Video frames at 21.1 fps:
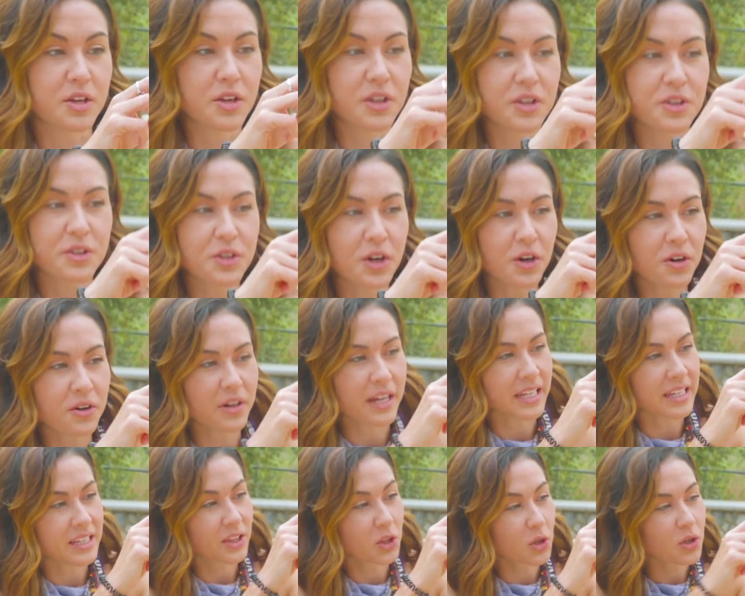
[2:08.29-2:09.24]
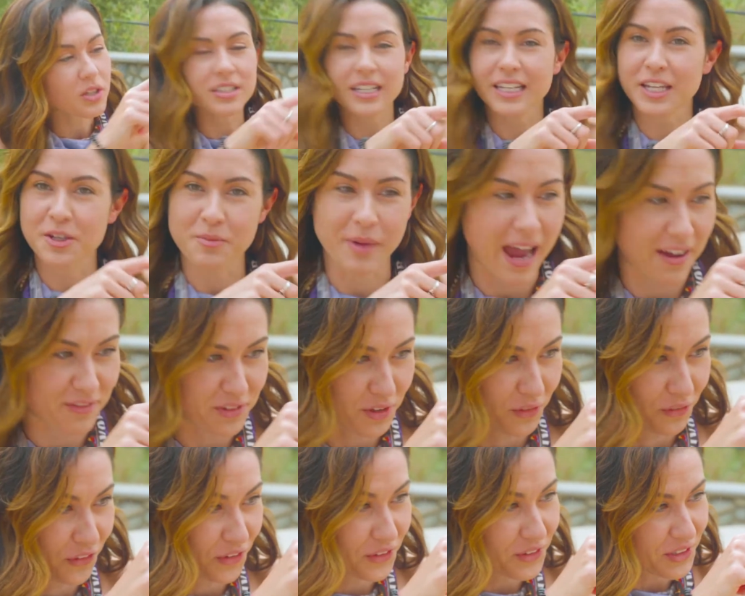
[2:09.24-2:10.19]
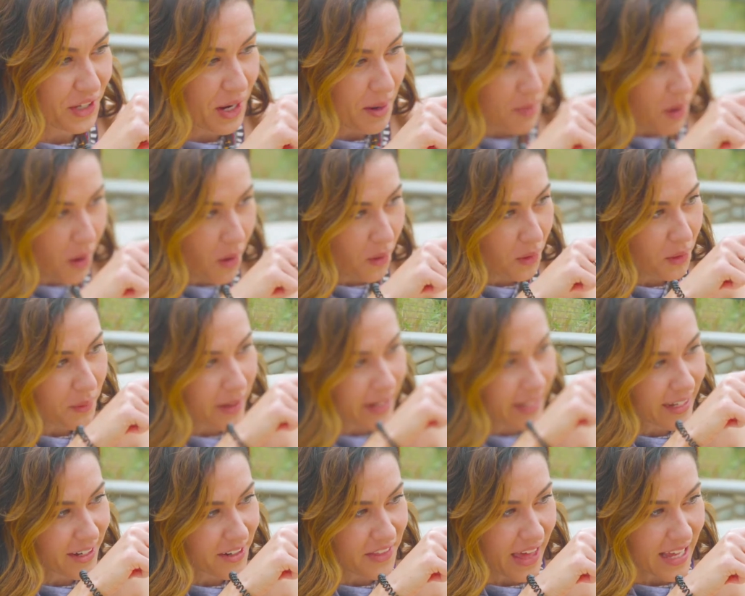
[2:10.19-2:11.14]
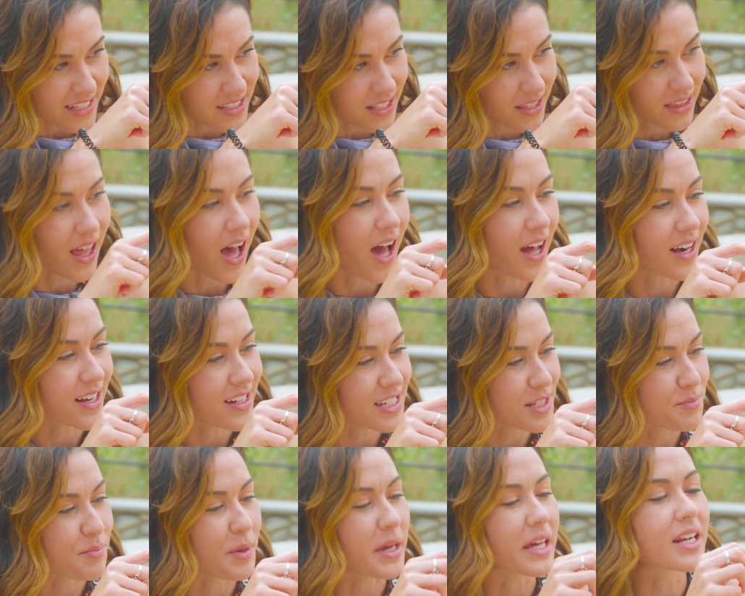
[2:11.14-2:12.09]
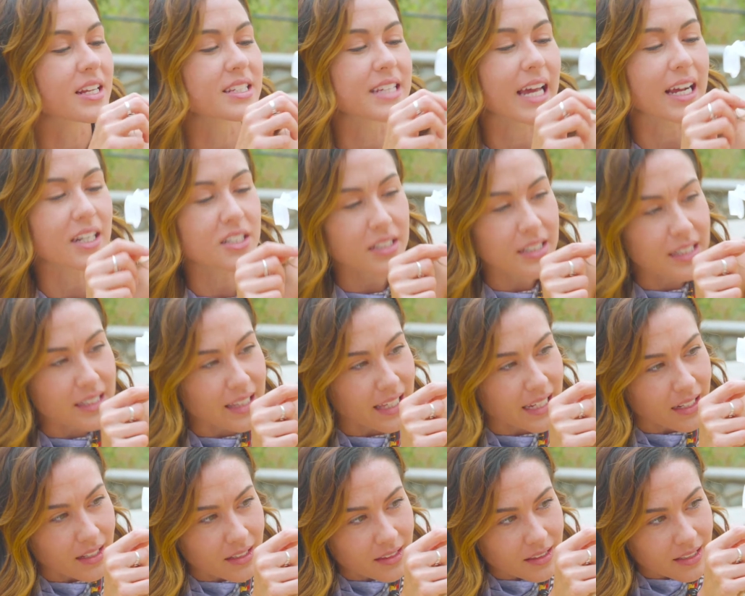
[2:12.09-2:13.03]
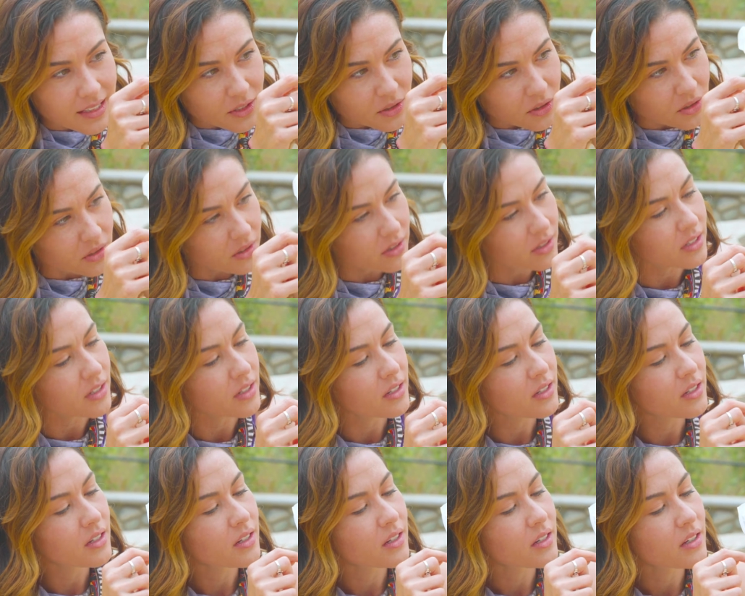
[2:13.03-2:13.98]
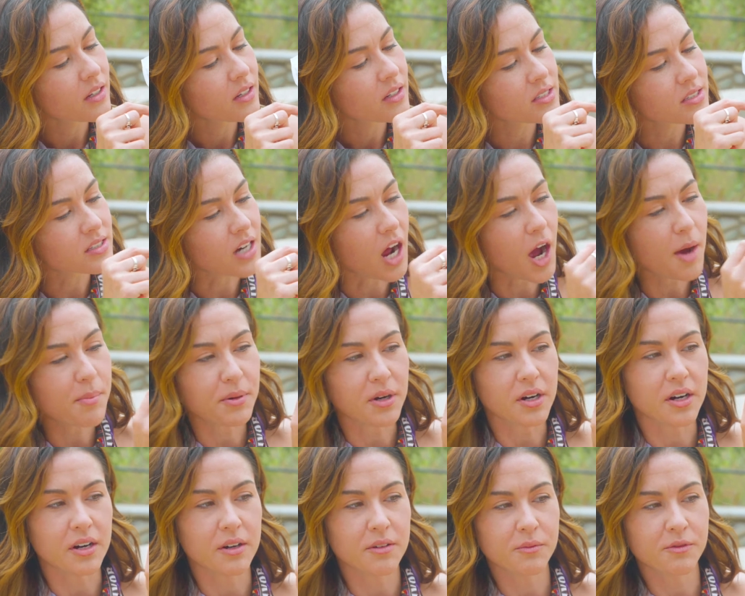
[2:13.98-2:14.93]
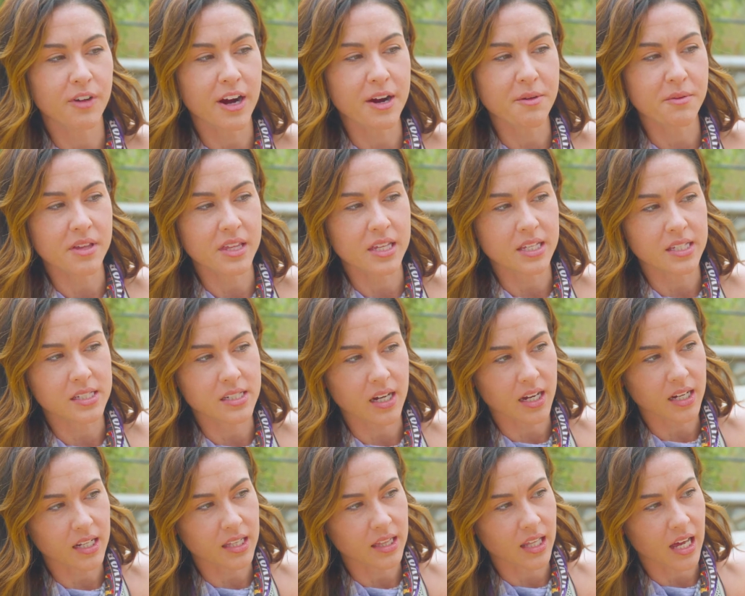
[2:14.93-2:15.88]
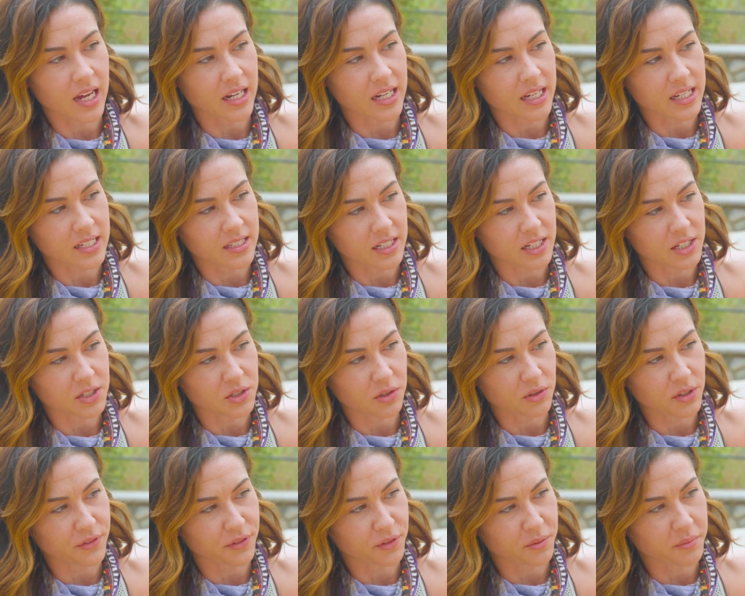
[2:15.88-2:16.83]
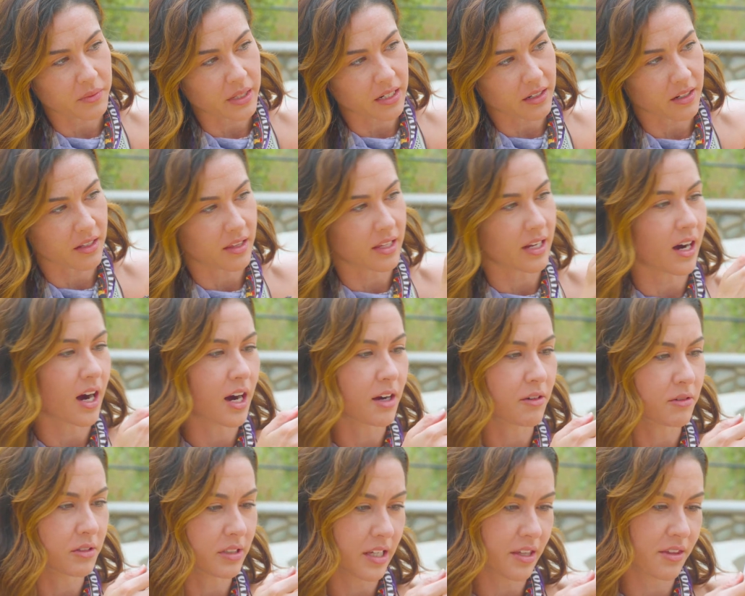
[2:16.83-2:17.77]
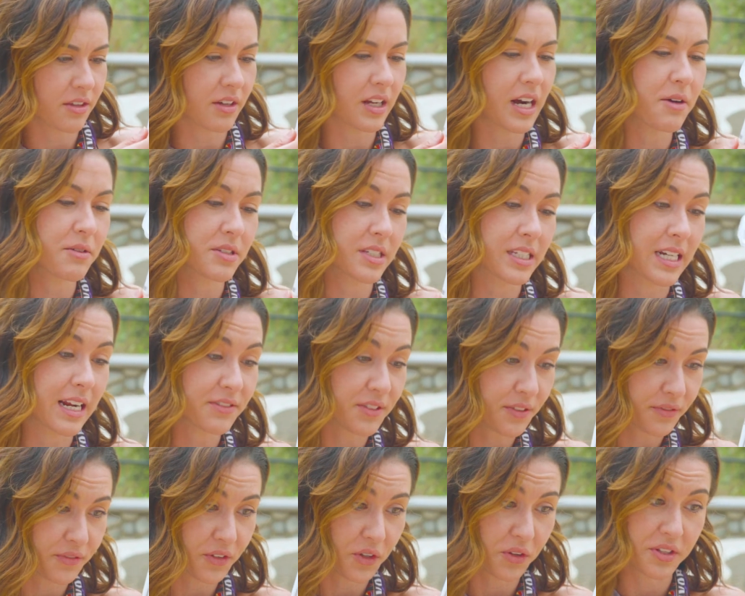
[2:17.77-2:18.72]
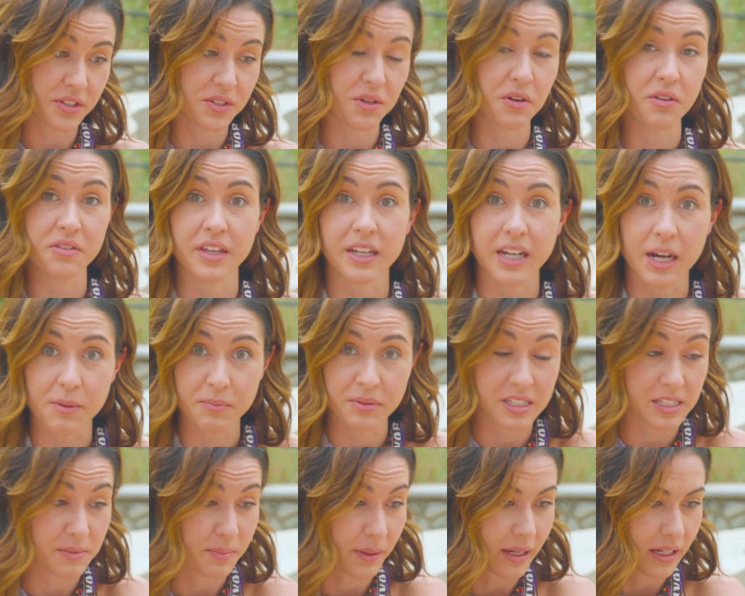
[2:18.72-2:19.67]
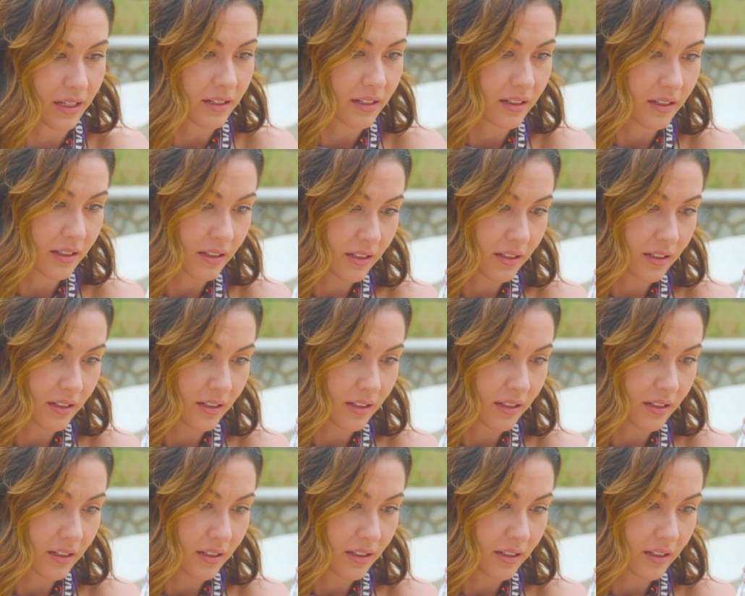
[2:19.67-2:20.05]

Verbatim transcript: you don't, it looks like you might have to fill it up all the way here. That's a lot of spit. It's actually like a little stopper right where this dotted line is, and it's only from there to there. I really thought I was gonna have to fill this whole thing up with spit.